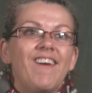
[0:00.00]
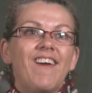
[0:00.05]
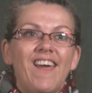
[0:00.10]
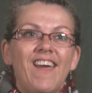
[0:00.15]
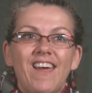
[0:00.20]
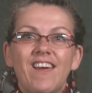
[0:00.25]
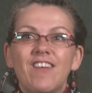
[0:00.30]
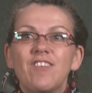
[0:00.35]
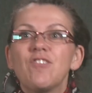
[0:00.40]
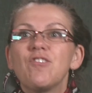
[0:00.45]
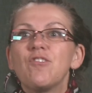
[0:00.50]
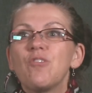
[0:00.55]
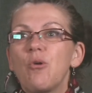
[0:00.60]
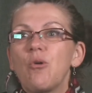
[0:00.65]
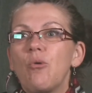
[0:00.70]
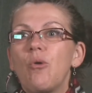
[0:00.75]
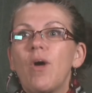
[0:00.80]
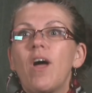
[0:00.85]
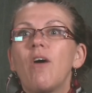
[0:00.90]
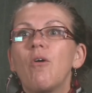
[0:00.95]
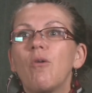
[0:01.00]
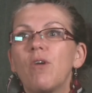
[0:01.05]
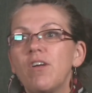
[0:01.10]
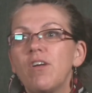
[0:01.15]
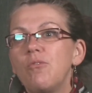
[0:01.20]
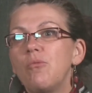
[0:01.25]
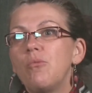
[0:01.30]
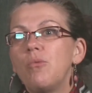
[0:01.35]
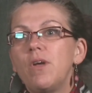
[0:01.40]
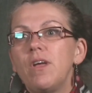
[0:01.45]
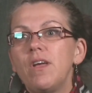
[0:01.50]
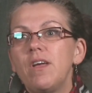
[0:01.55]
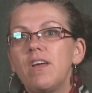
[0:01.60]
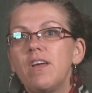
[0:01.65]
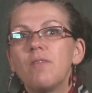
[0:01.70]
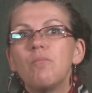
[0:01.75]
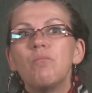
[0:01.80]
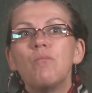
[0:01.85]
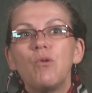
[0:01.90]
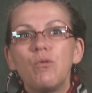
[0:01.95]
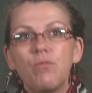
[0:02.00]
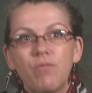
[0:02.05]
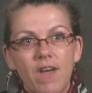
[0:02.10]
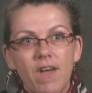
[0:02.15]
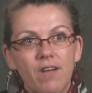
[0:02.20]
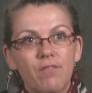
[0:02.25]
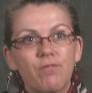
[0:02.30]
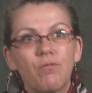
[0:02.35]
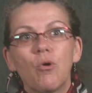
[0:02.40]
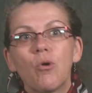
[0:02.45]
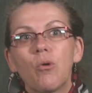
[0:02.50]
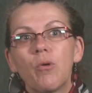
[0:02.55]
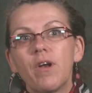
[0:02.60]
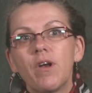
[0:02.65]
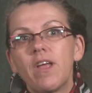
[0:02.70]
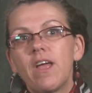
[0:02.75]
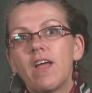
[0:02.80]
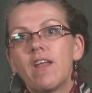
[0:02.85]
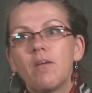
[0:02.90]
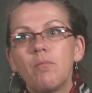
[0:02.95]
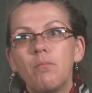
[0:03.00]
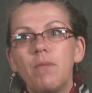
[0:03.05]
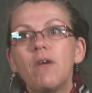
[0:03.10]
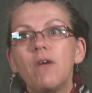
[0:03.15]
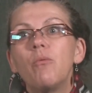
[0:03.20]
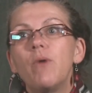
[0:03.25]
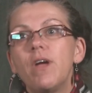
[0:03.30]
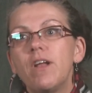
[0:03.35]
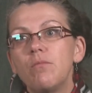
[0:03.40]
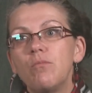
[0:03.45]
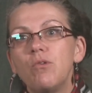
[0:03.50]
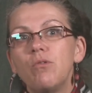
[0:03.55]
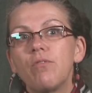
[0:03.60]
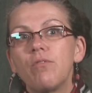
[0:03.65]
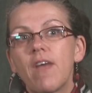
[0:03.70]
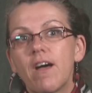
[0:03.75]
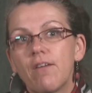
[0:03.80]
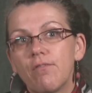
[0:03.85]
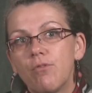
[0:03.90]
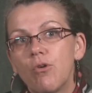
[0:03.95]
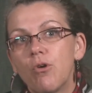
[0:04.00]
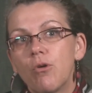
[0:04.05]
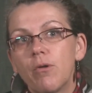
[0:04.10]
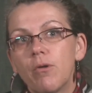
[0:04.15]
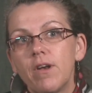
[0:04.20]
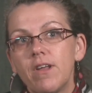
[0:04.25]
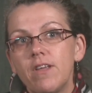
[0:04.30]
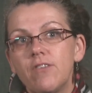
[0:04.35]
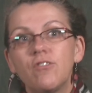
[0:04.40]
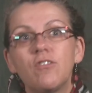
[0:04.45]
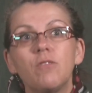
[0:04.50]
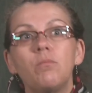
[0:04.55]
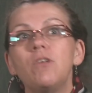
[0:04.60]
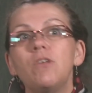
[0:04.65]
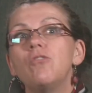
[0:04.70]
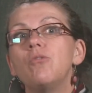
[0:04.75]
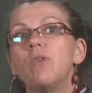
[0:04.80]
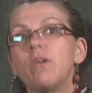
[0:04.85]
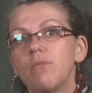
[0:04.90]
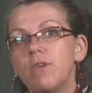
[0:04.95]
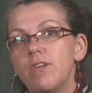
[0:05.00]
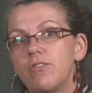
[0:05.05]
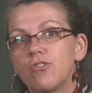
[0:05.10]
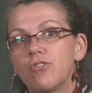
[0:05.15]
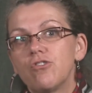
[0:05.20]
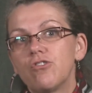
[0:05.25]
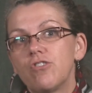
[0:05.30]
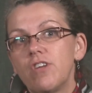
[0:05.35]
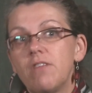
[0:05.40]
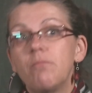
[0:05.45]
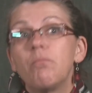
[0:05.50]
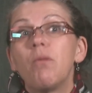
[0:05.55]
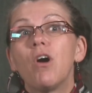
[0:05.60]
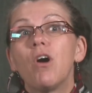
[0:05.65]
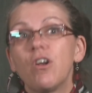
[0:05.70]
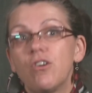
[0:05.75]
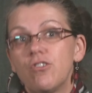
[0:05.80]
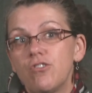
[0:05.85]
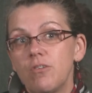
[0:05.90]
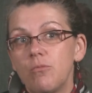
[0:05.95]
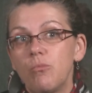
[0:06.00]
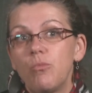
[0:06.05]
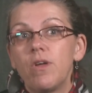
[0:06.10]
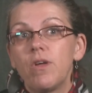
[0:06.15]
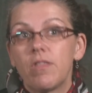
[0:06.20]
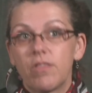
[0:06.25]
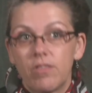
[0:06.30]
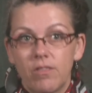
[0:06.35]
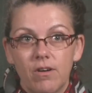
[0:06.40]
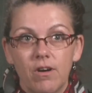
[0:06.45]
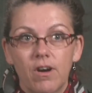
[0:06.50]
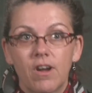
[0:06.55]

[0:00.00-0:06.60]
And so, how can we move that forward? And a big way to move that forward is to be doing research in partnership with our